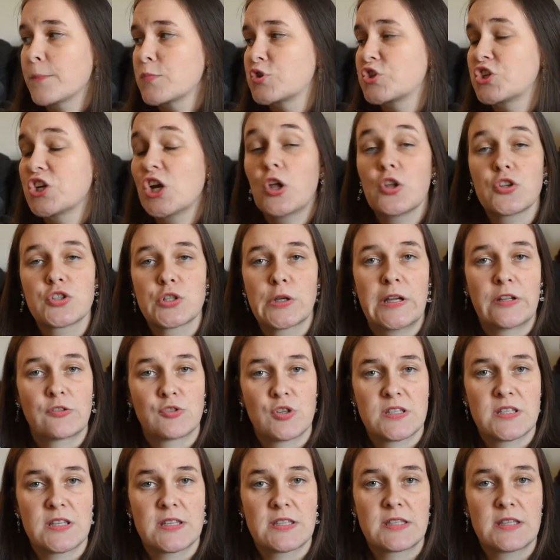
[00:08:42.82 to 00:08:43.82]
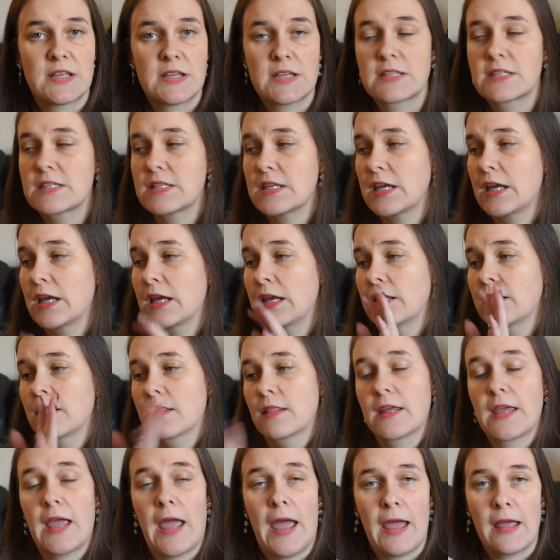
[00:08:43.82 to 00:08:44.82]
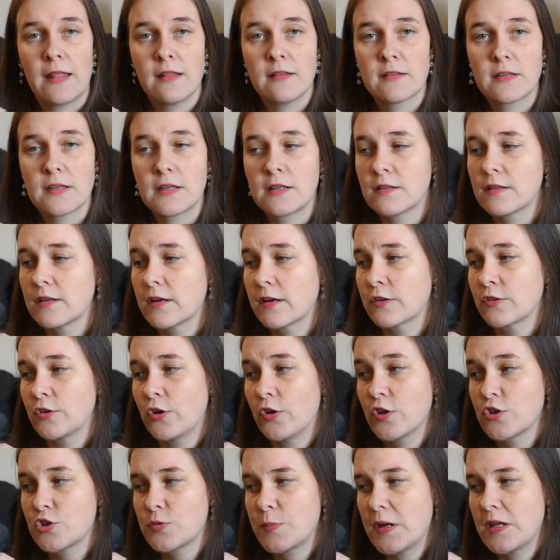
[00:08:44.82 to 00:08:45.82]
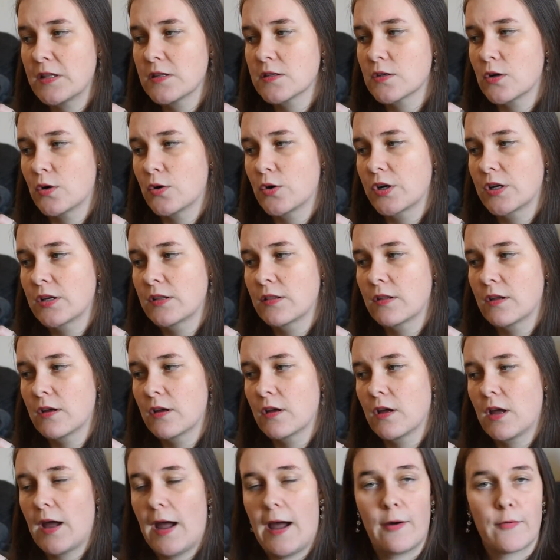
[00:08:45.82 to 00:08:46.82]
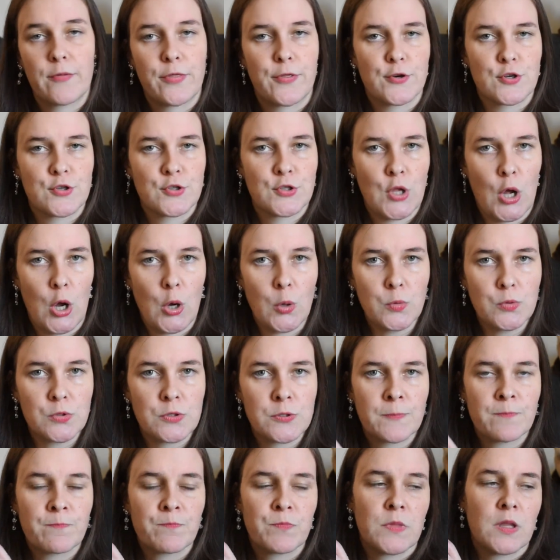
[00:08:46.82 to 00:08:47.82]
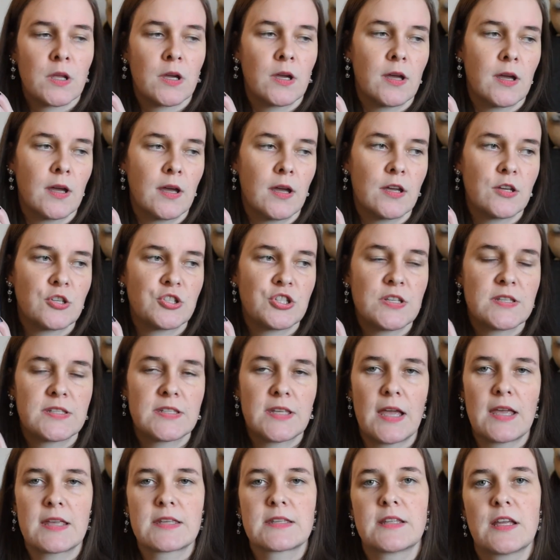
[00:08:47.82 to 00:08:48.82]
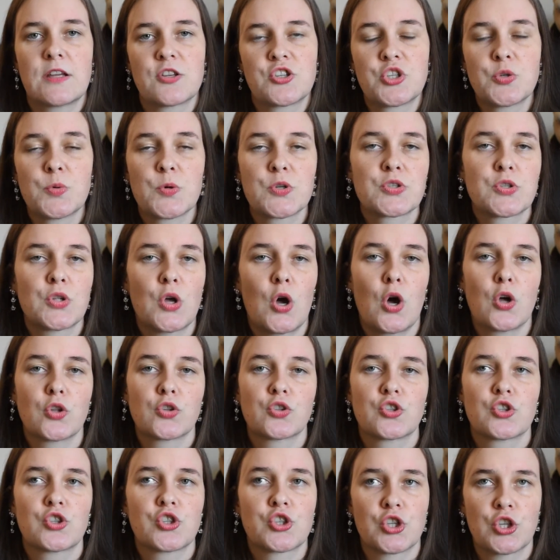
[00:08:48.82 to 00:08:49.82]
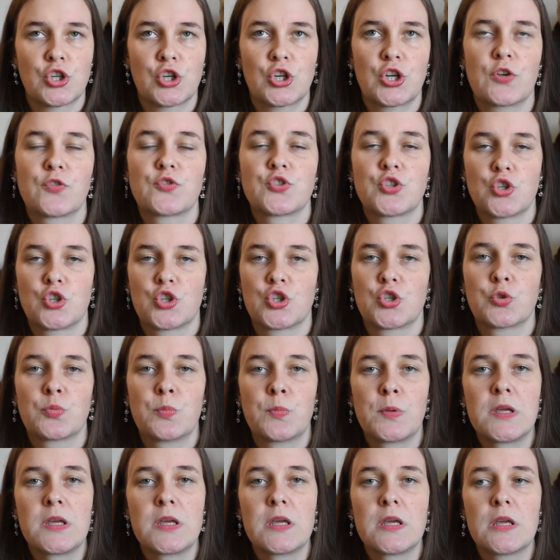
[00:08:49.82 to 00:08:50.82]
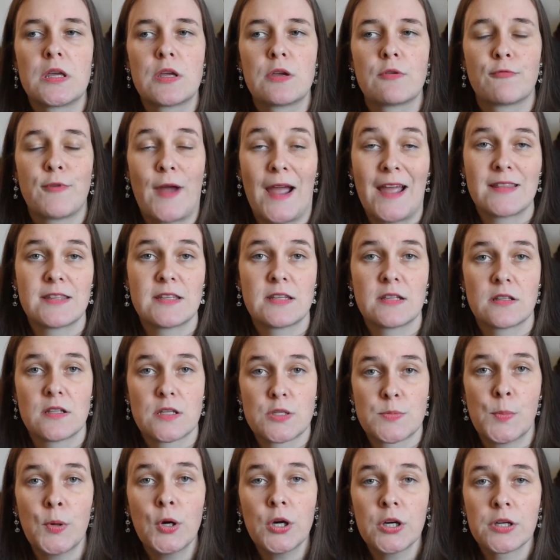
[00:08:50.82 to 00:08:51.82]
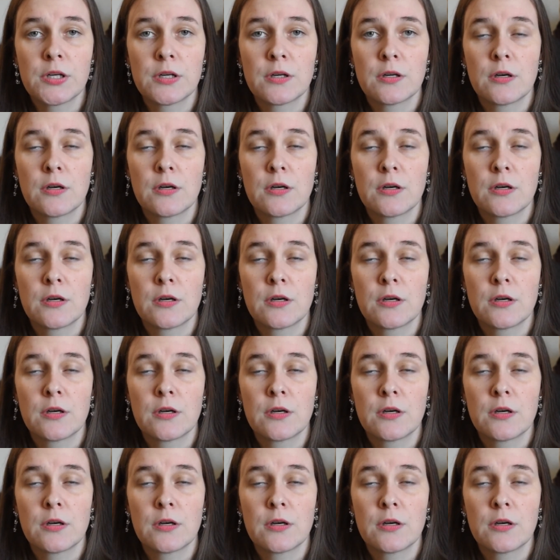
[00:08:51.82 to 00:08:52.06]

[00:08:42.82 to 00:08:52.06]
She also addresses this in the end, in the acknowledgements or in the author's note. She says that she was not sure if she should be writing this book